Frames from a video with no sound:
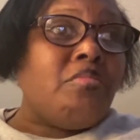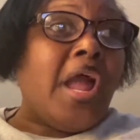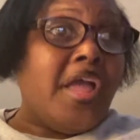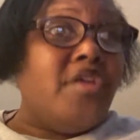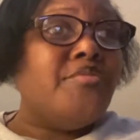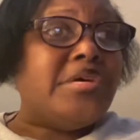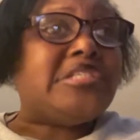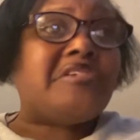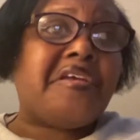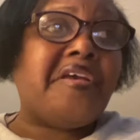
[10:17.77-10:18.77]
He will
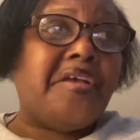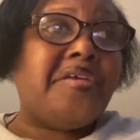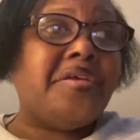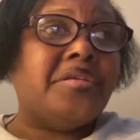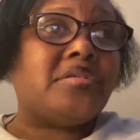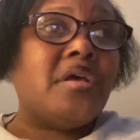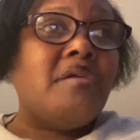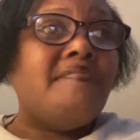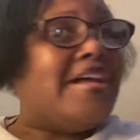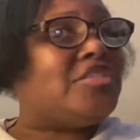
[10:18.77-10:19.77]
take care of his.
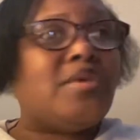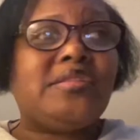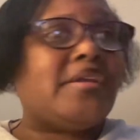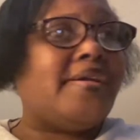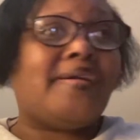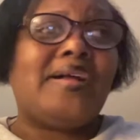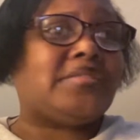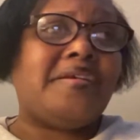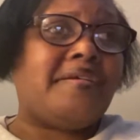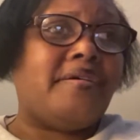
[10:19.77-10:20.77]
That's one thing. God
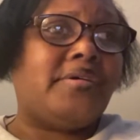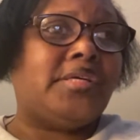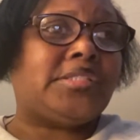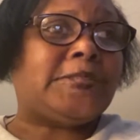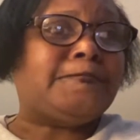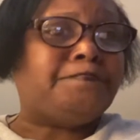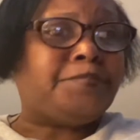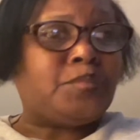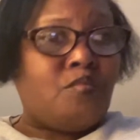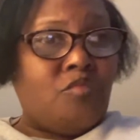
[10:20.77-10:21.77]
take care of us.
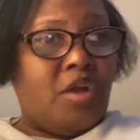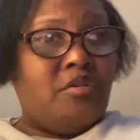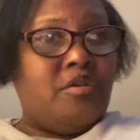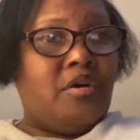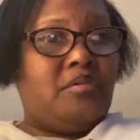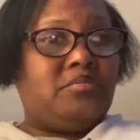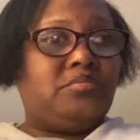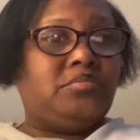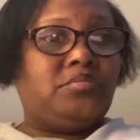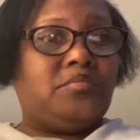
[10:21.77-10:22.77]
You know.
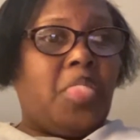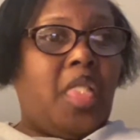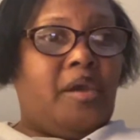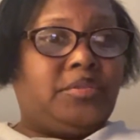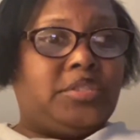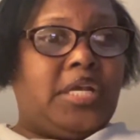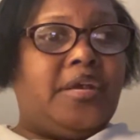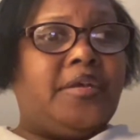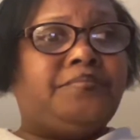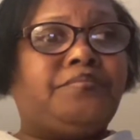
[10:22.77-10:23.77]

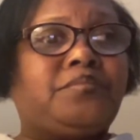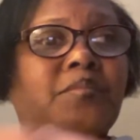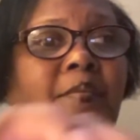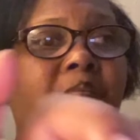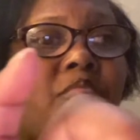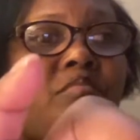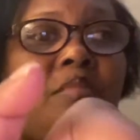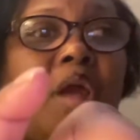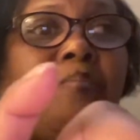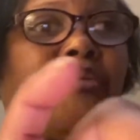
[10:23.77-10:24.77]
And
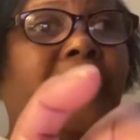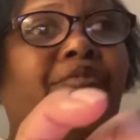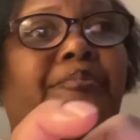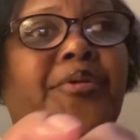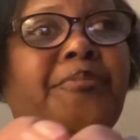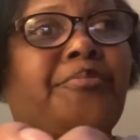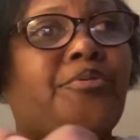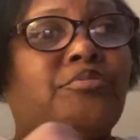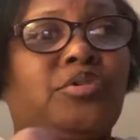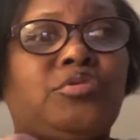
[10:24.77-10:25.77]
Pray for
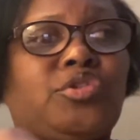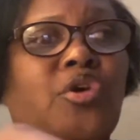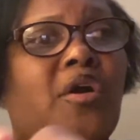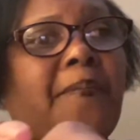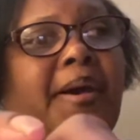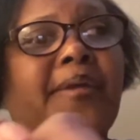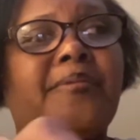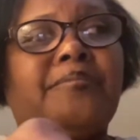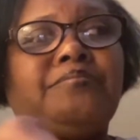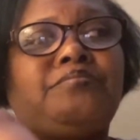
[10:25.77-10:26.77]
people. Don't talk about
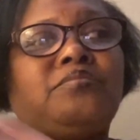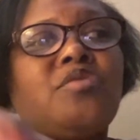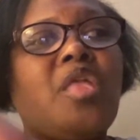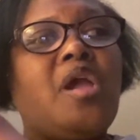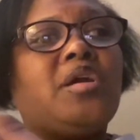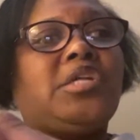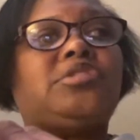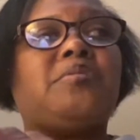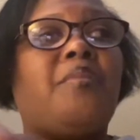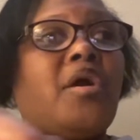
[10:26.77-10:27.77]
them. Because
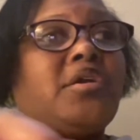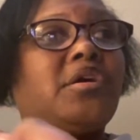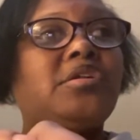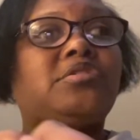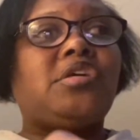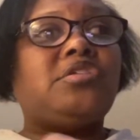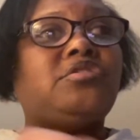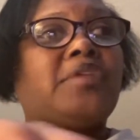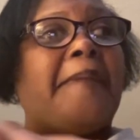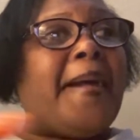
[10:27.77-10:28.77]
tomorrow, cause, cause
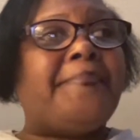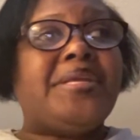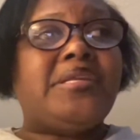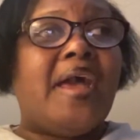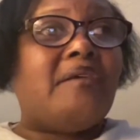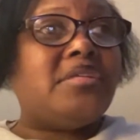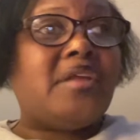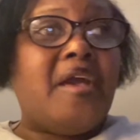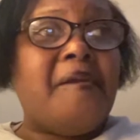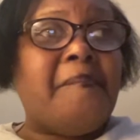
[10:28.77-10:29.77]
they might be down
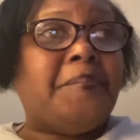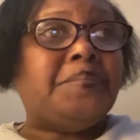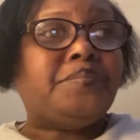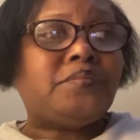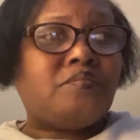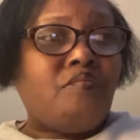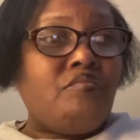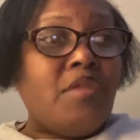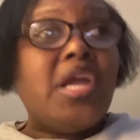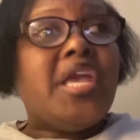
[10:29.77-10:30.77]
today.
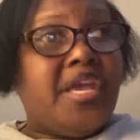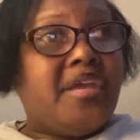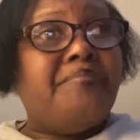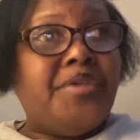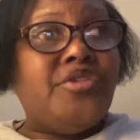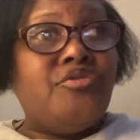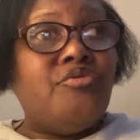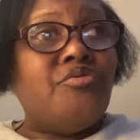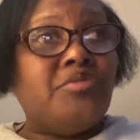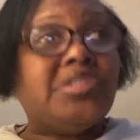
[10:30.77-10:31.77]
It could be
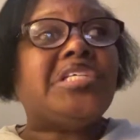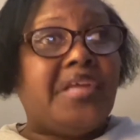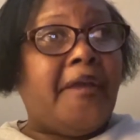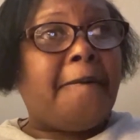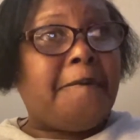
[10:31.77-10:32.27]
you today.